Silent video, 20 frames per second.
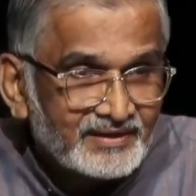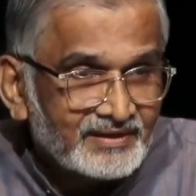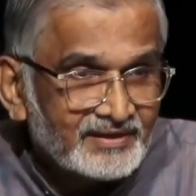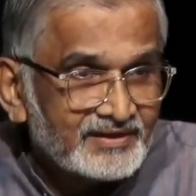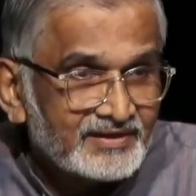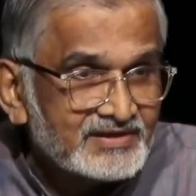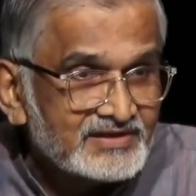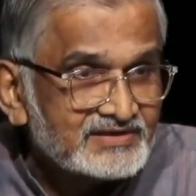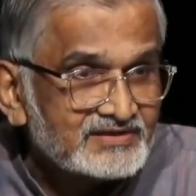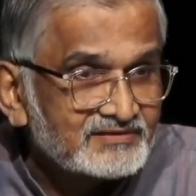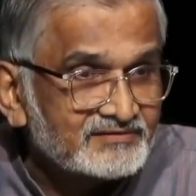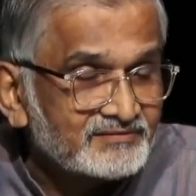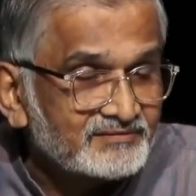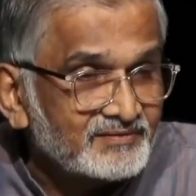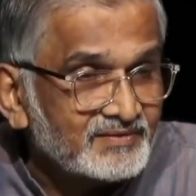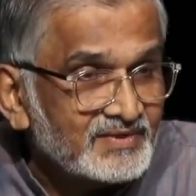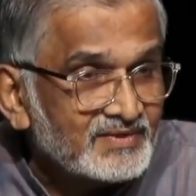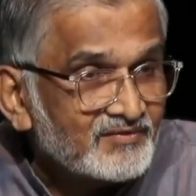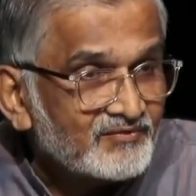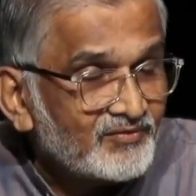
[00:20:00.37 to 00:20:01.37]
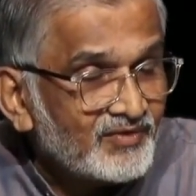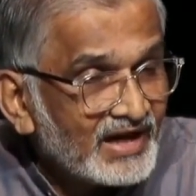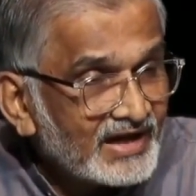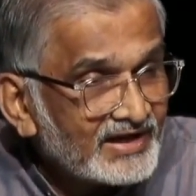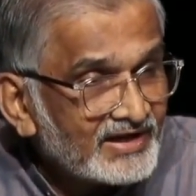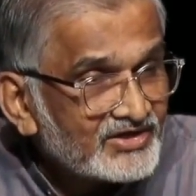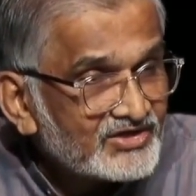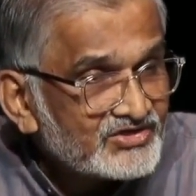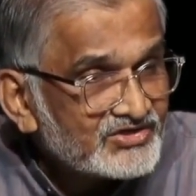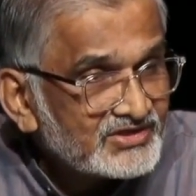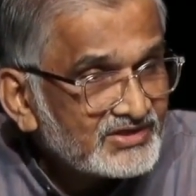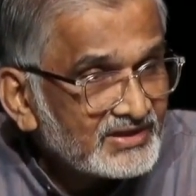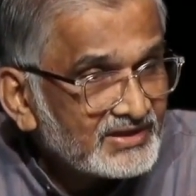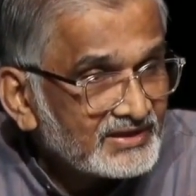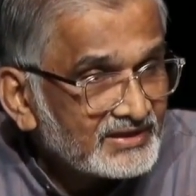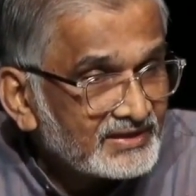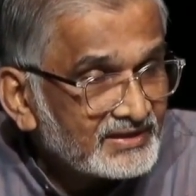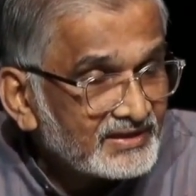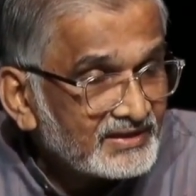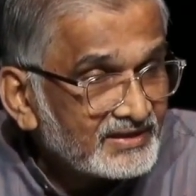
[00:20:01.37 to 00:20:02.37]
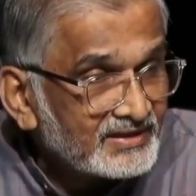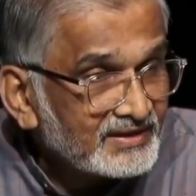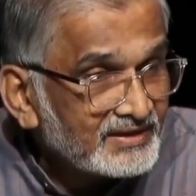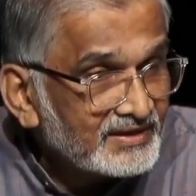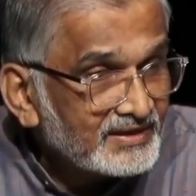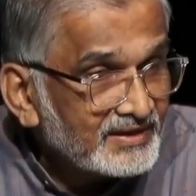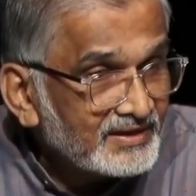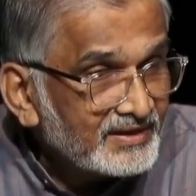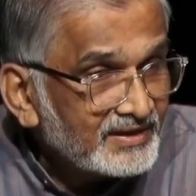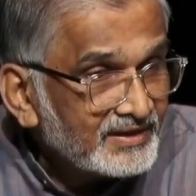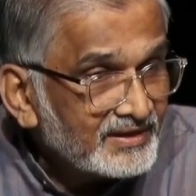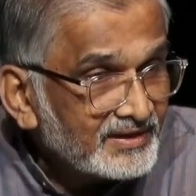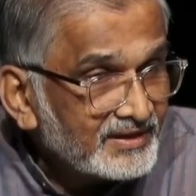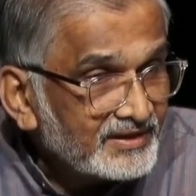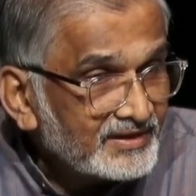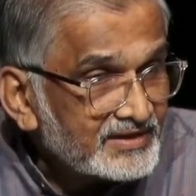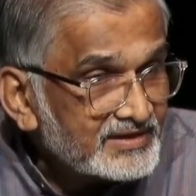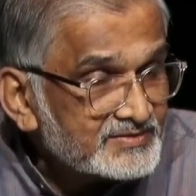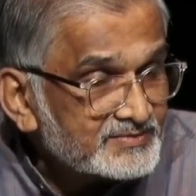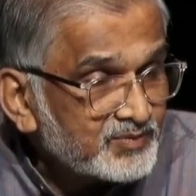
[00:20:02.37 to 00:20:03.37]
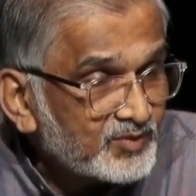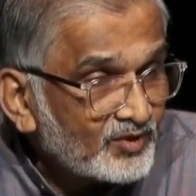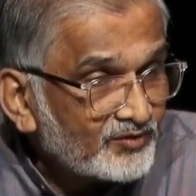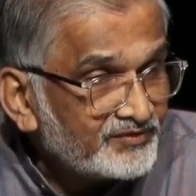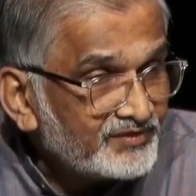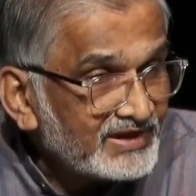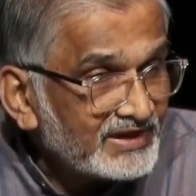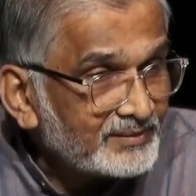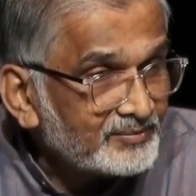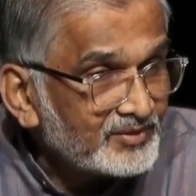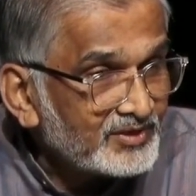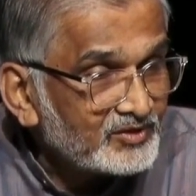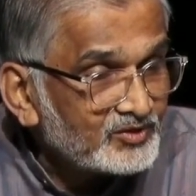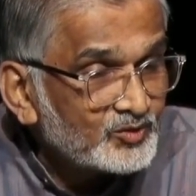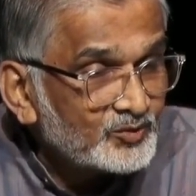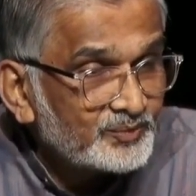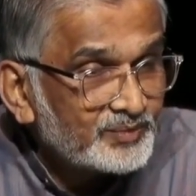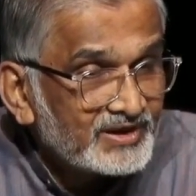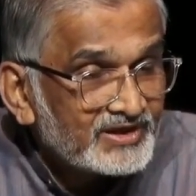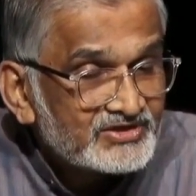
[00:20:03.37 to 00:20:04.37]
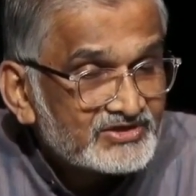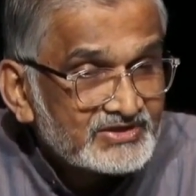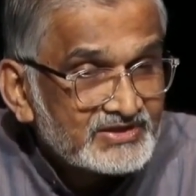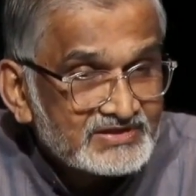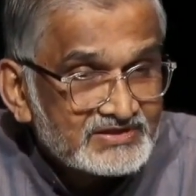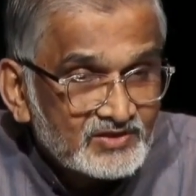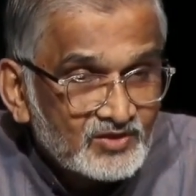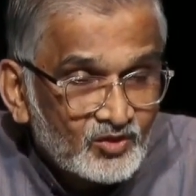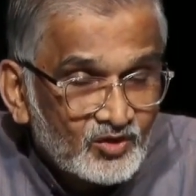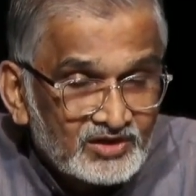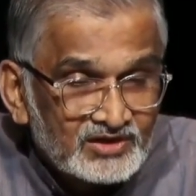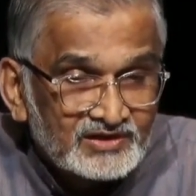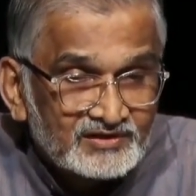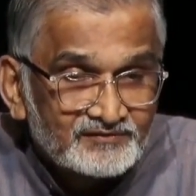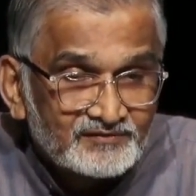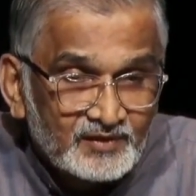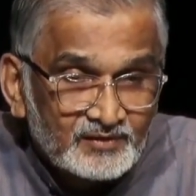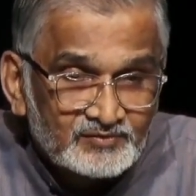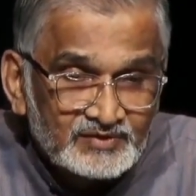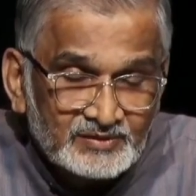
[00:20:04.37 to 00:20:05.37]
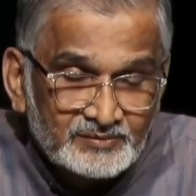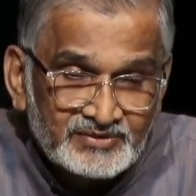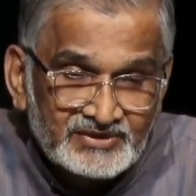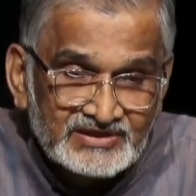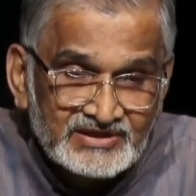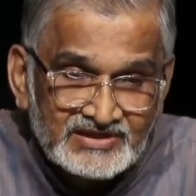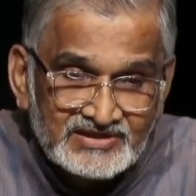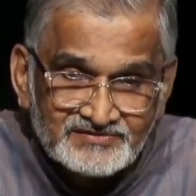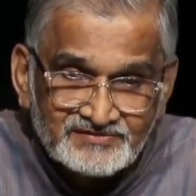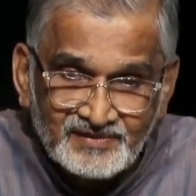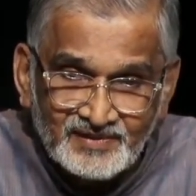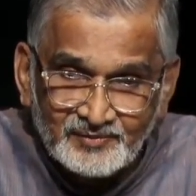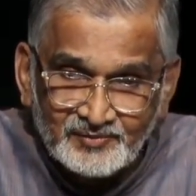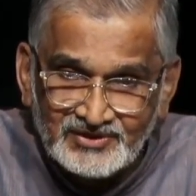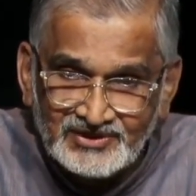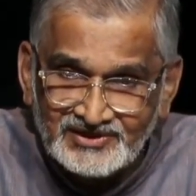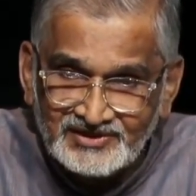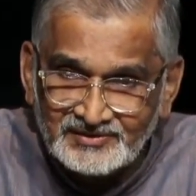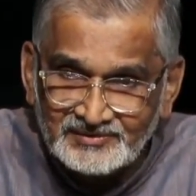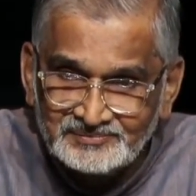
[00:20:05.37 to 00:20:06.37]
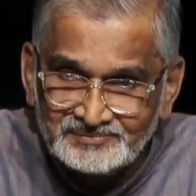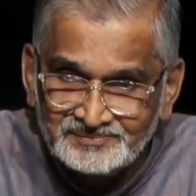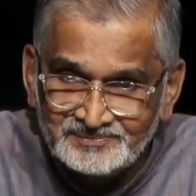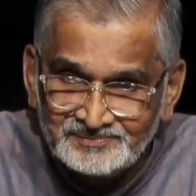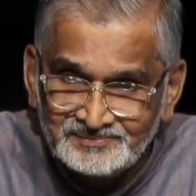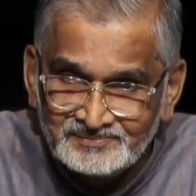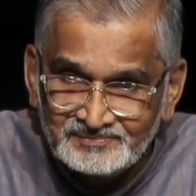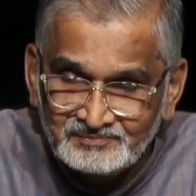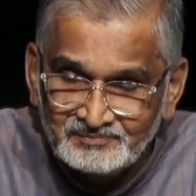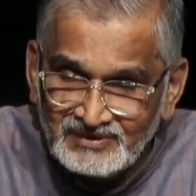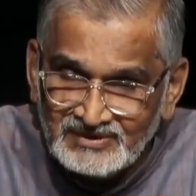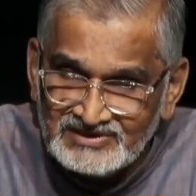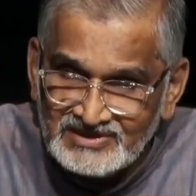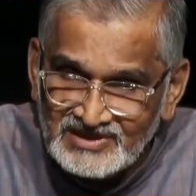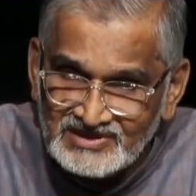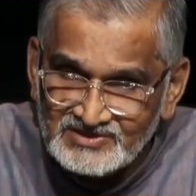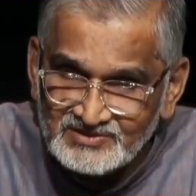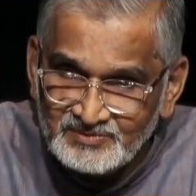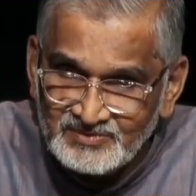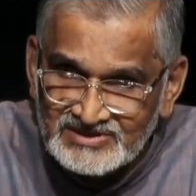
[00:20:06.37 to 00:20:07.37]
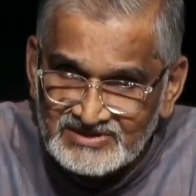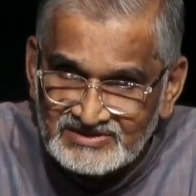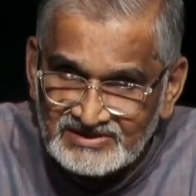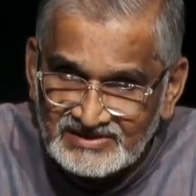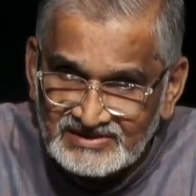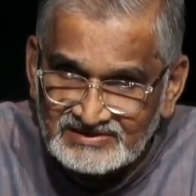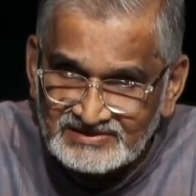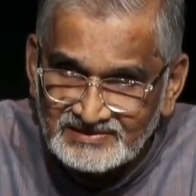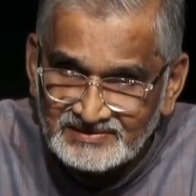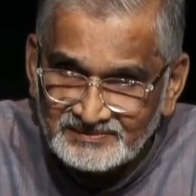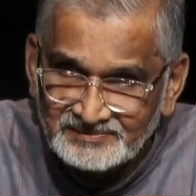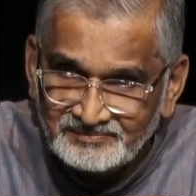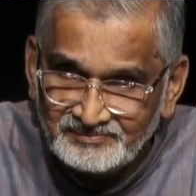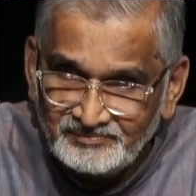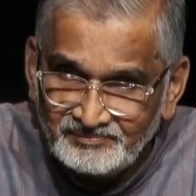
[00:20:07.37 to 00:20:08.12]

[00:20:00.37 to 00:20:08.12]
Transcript: it is financially, it is profitable to purchase cotton from the Bajaj family. Bajaj business.